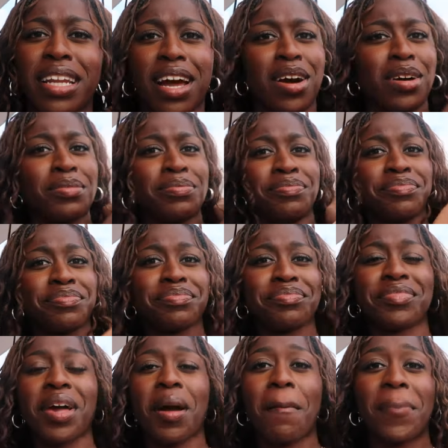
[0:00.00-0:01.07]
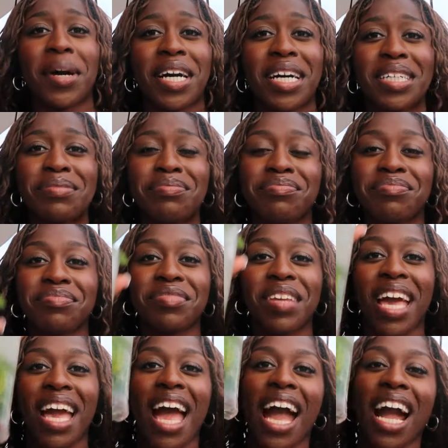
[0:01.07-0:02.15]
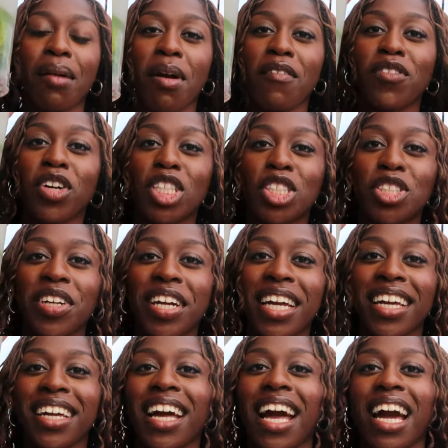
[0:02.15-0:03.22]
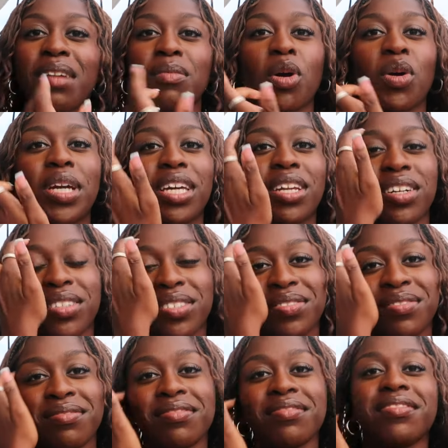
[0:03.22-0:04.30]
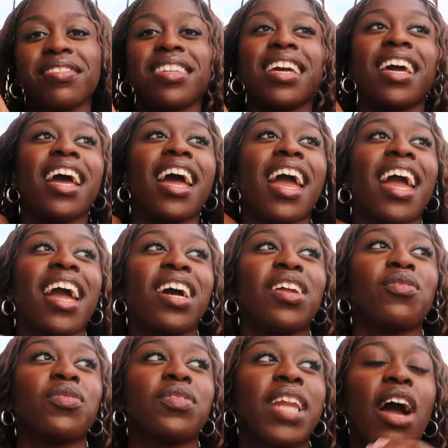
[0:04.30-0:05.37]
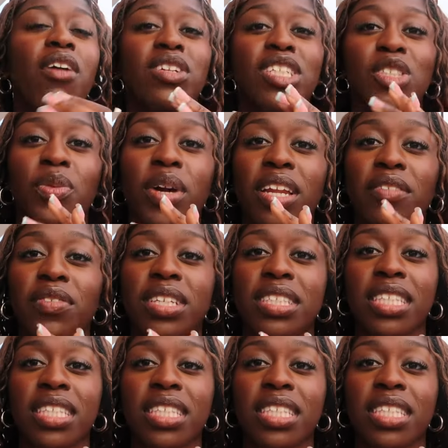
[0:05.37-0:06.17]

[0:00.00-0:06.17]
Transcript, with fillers: now, but I got my first drink, I got a mojito, and now we're just waiting for the